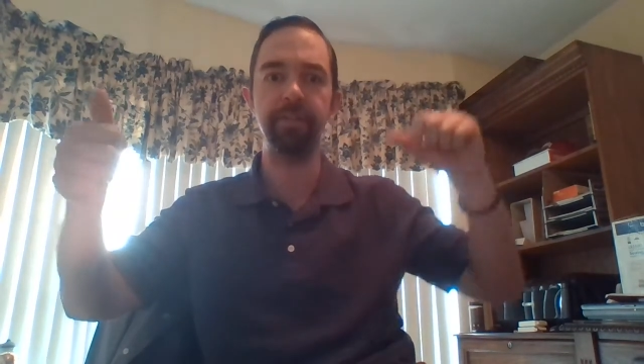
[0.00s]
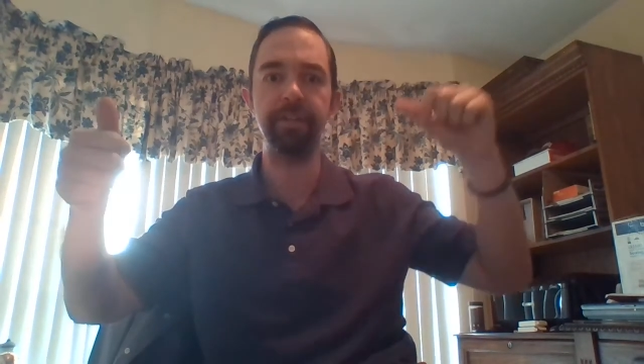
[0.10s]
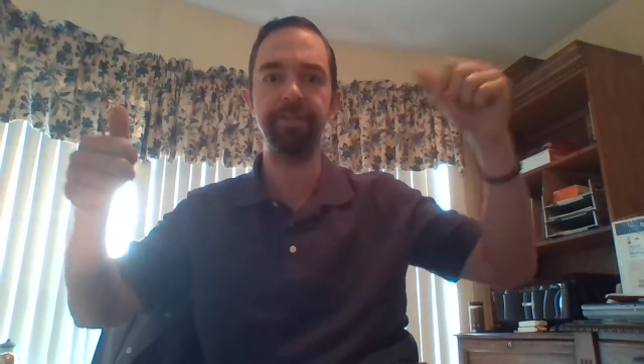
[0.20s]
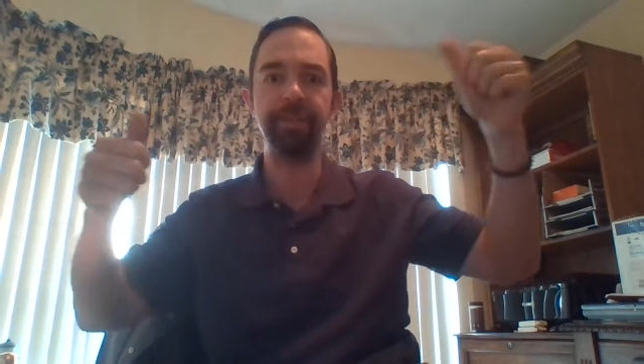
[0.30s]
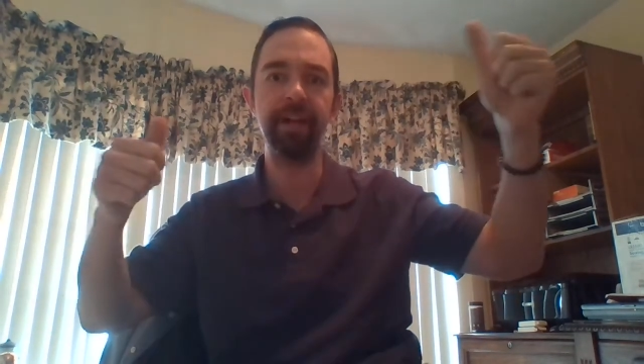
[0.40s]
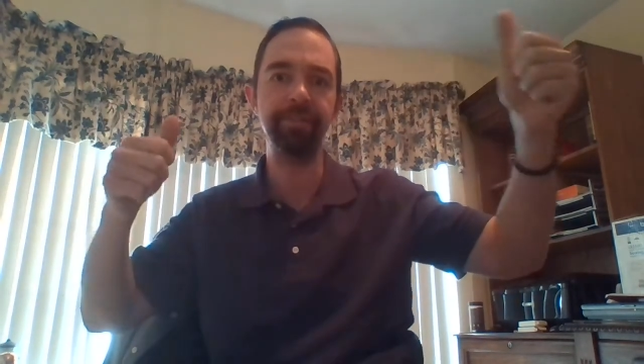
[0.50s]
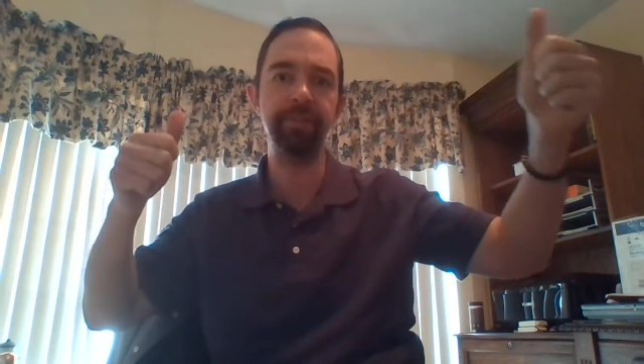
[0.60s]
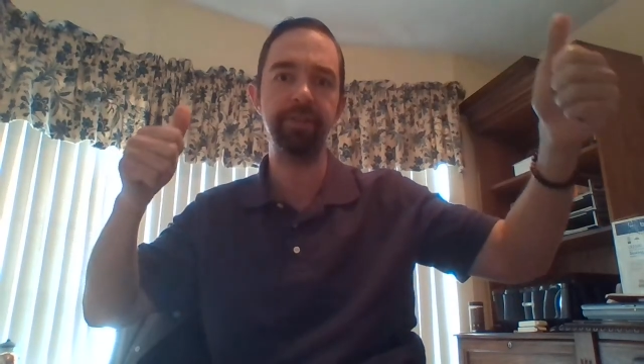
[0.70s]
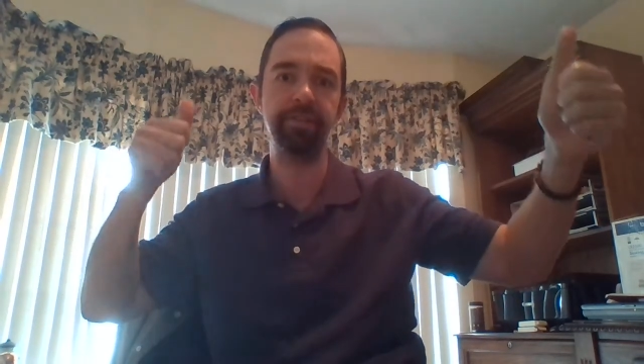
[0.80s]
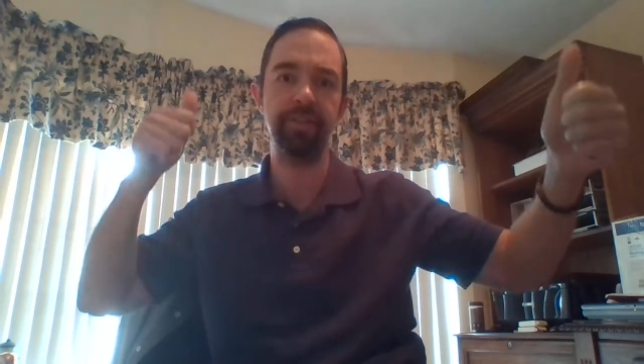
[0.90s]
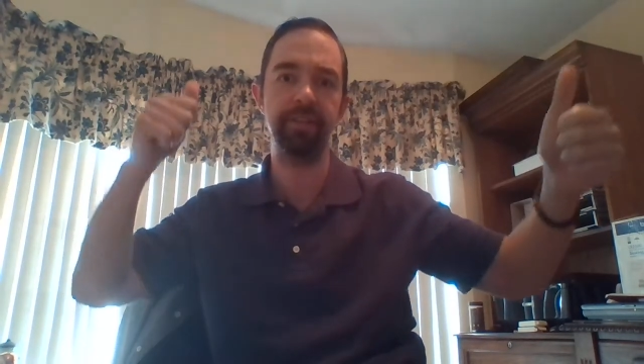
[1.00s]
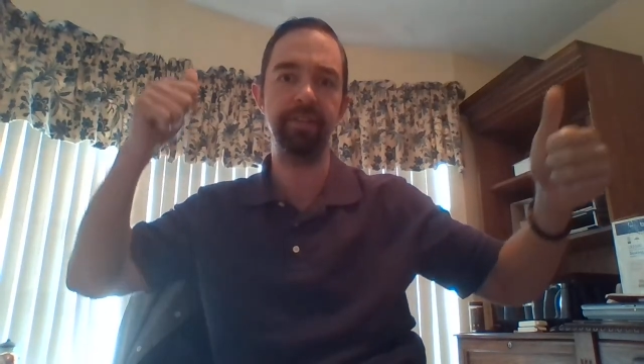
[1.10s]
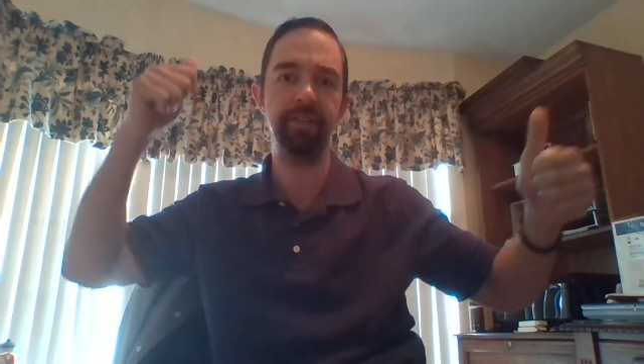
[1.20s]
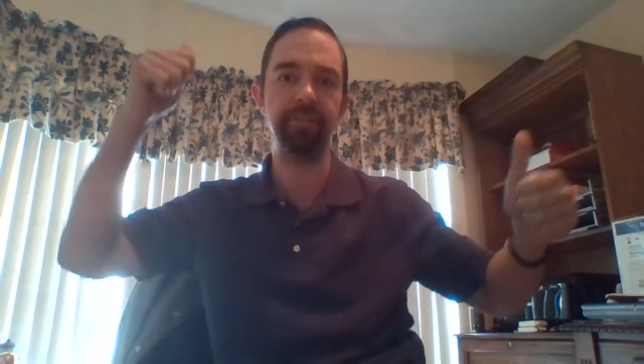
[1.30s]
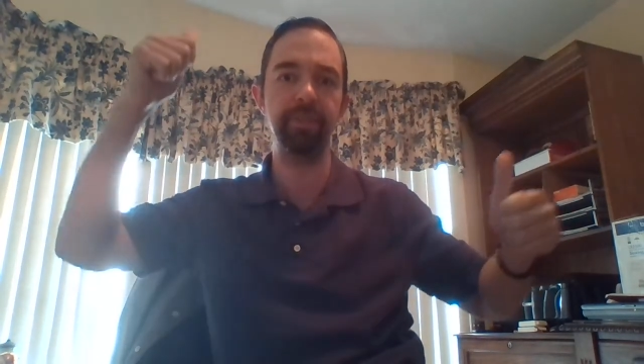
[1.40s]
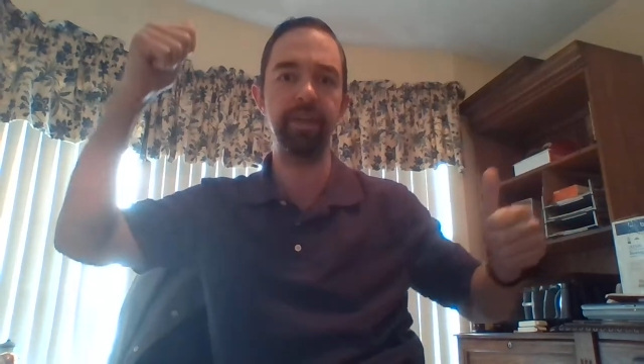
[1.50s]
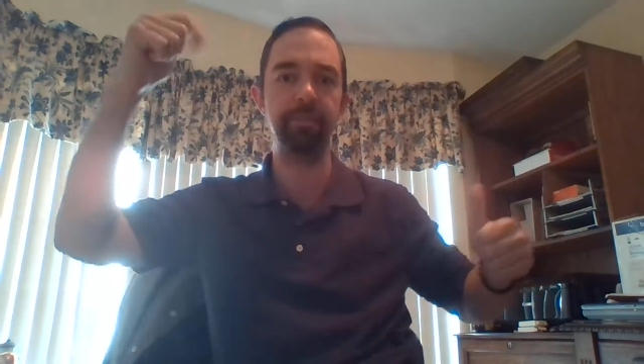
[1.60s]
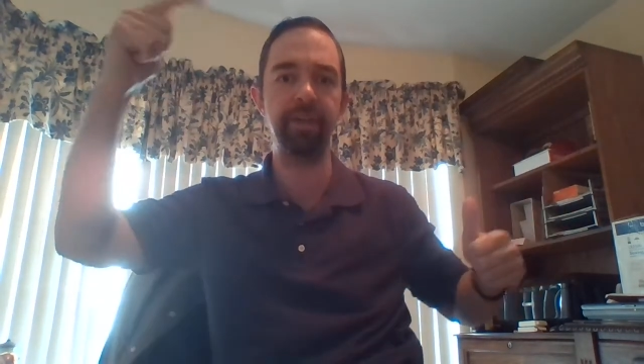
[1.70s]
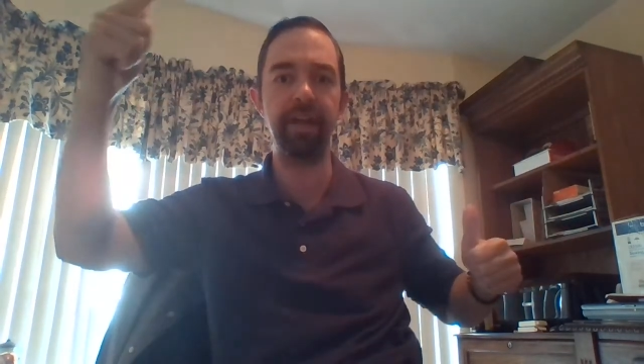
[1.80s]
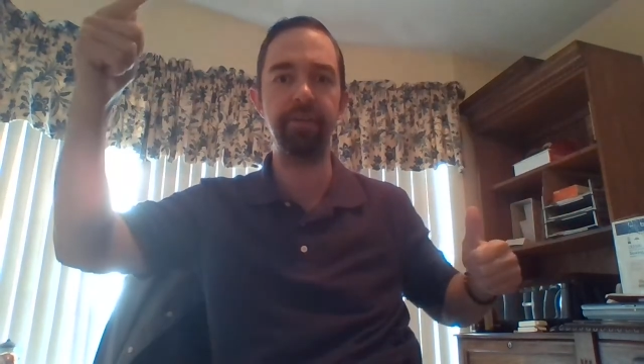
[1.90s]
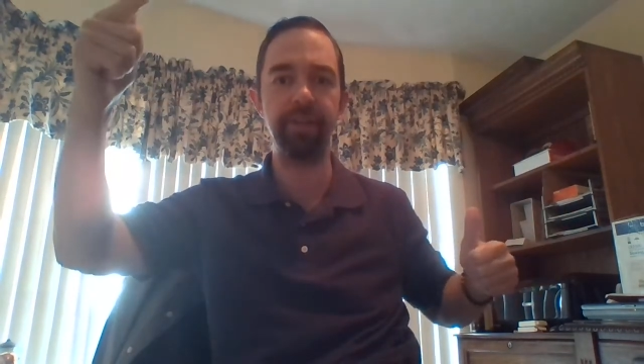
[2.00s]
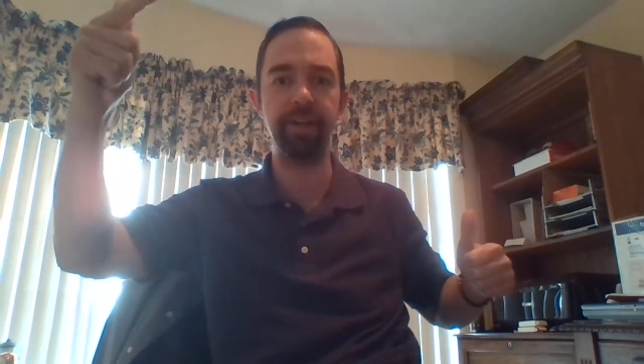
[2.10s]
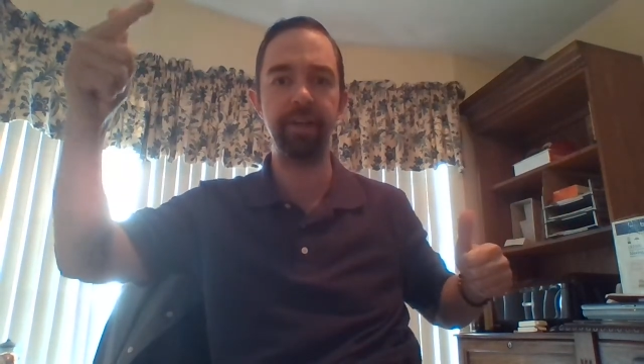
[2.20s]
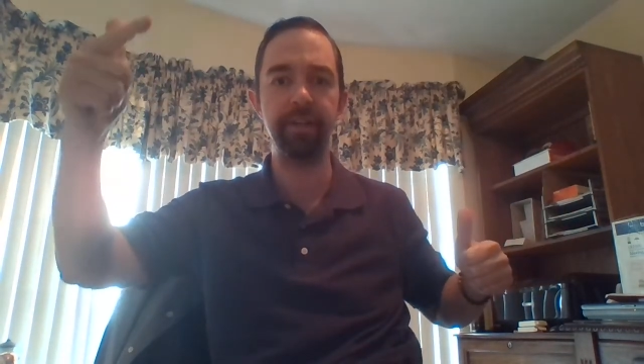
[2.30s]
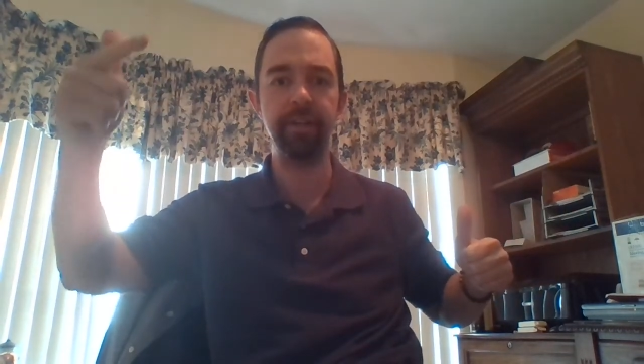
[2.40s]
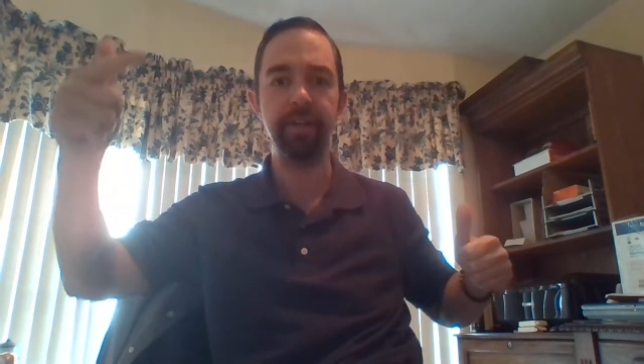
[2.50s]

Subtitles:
my 5'10"ness, my brown hair,